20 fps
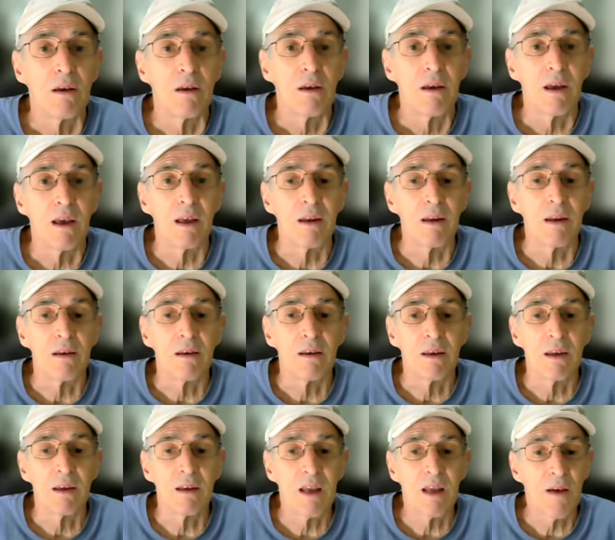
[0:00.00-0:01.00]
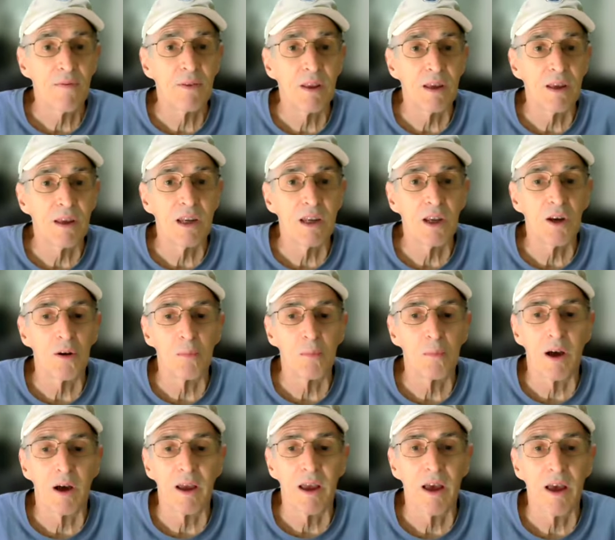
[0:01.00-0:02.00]
and he definitely needed
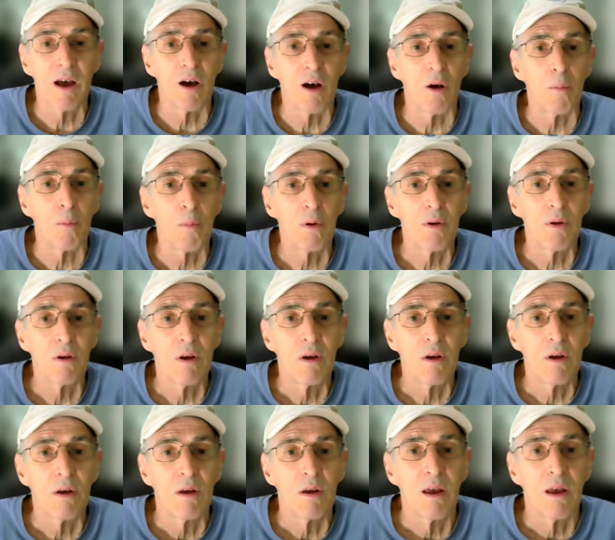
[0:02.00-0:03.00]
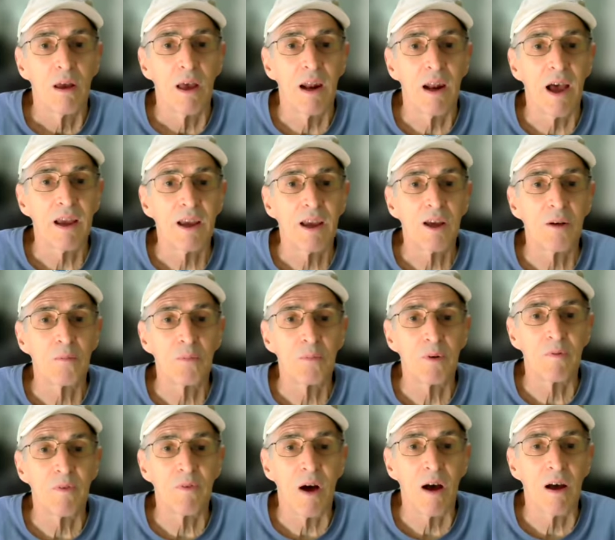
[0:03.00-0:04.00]
my help, and I can
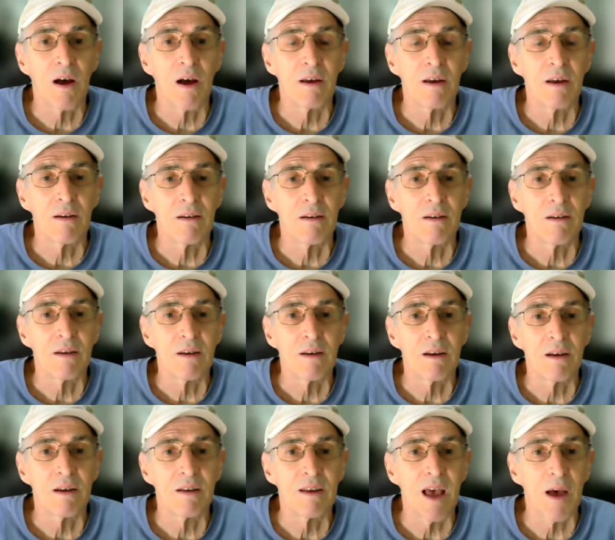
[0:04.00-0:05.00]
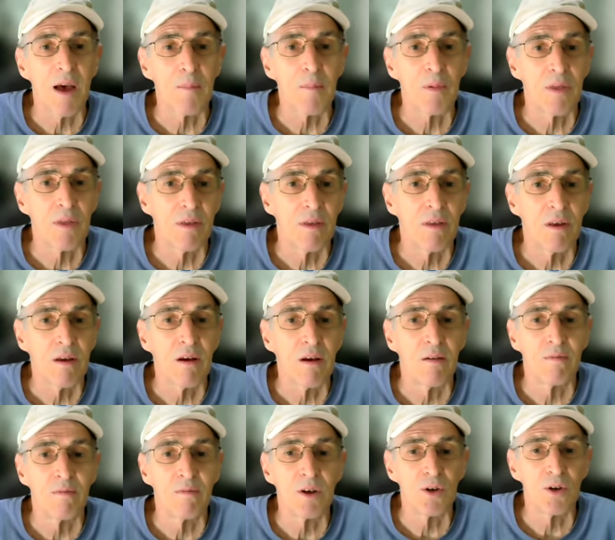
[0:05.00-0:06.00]
provide a depth
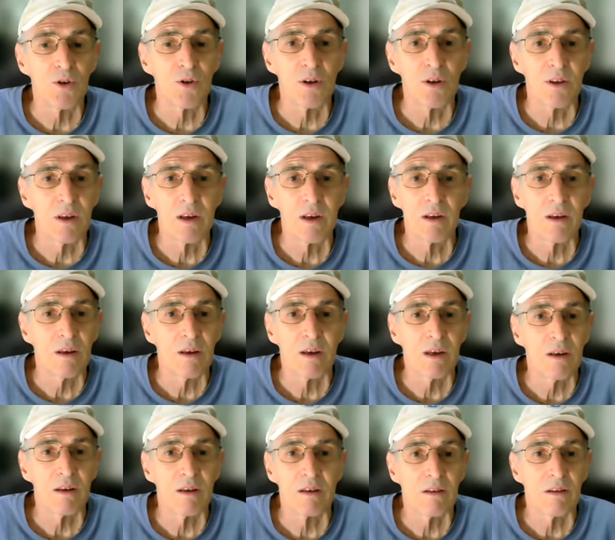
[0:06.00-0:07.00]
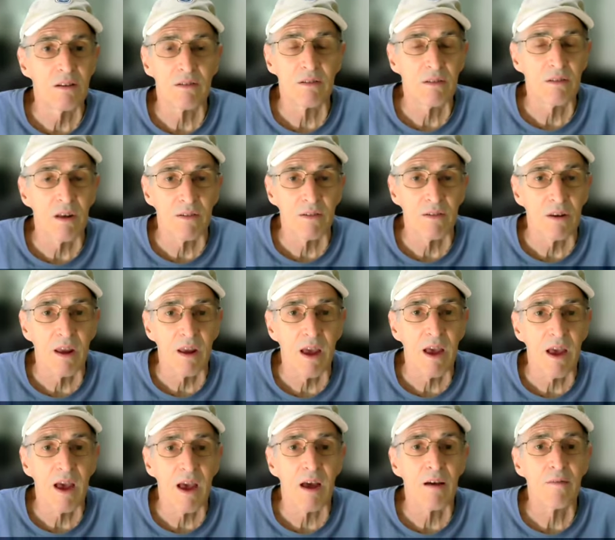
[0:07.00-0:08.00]
of vision that he just doesn't
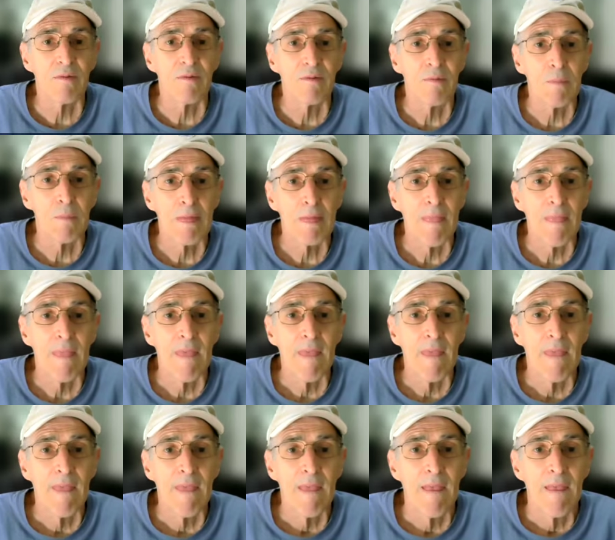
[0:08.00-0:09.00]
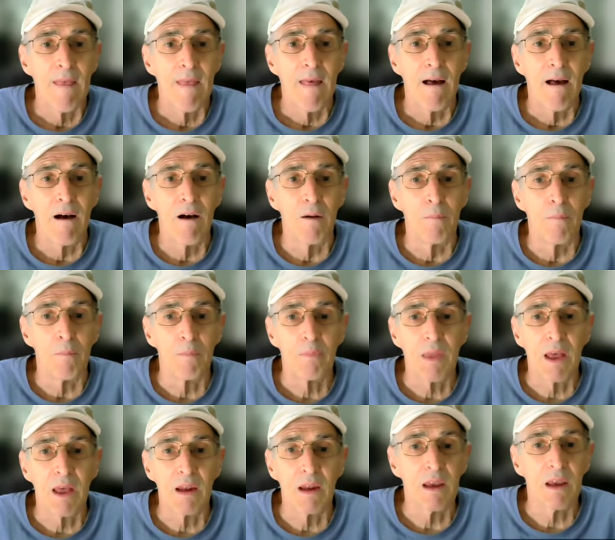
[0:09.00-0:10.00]
have.
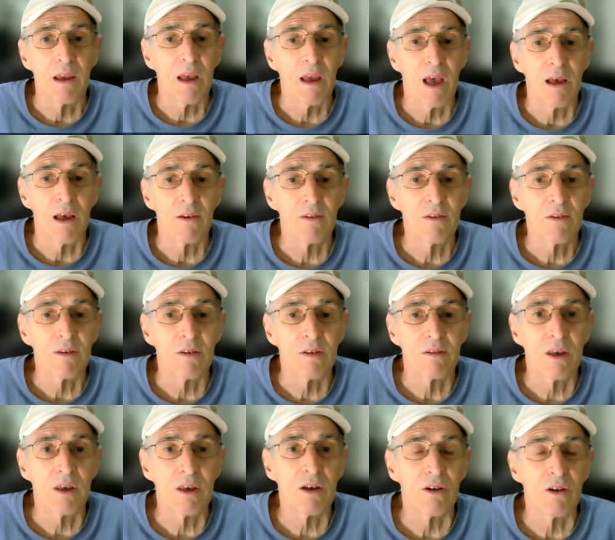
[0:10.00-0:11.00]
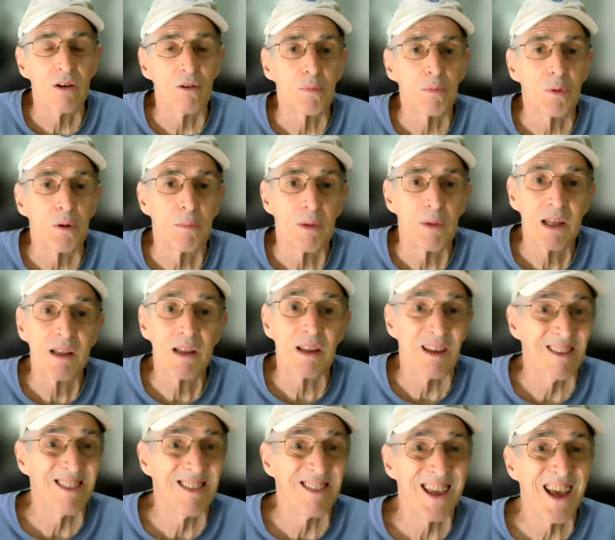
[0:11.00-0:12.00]
And he has the skills, but
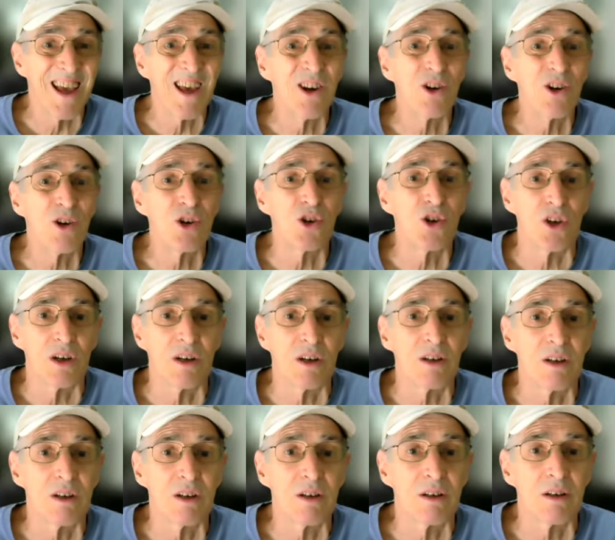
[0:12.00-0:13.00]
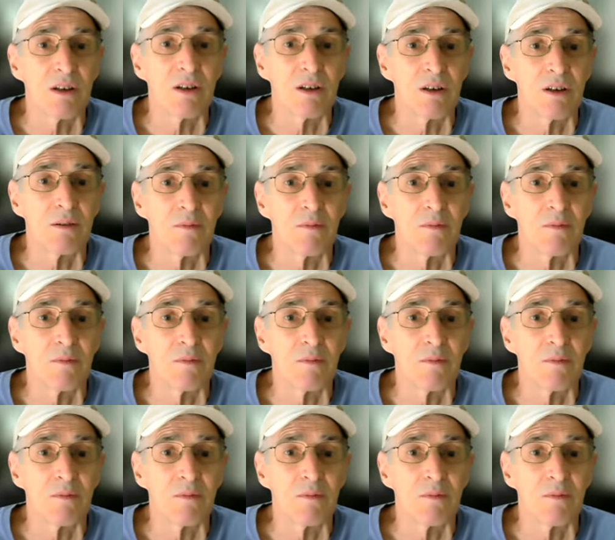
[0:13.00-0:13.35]
mainly the energy to